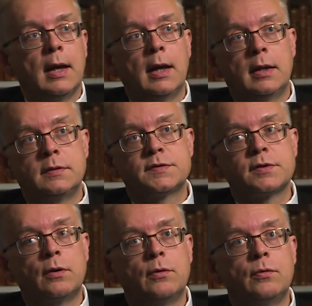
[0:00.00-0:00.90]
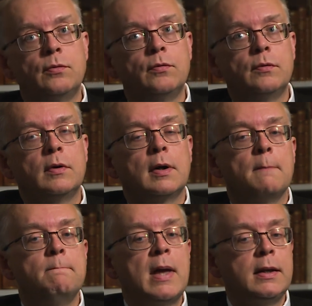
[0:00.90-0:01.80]
And so
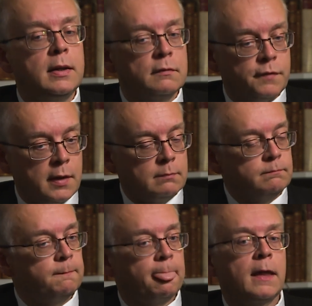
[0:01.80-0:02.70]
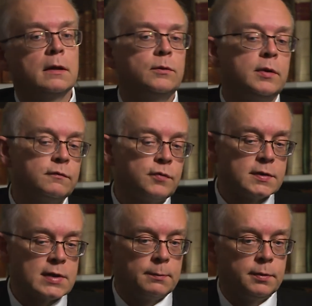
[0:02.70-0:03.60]
many of them, including, for
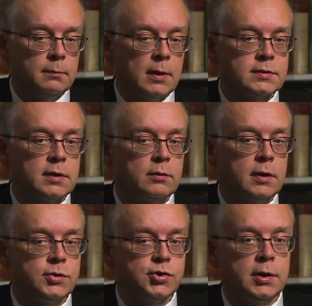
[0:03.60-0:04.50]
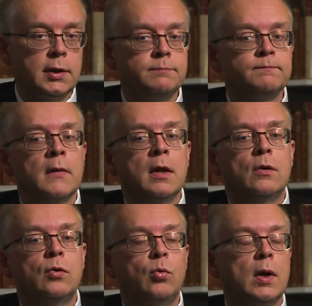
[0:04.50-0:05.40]
example, Matteo Ricci,
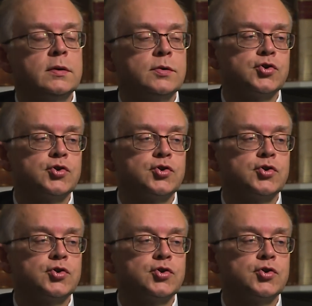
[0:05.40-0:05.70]
who went to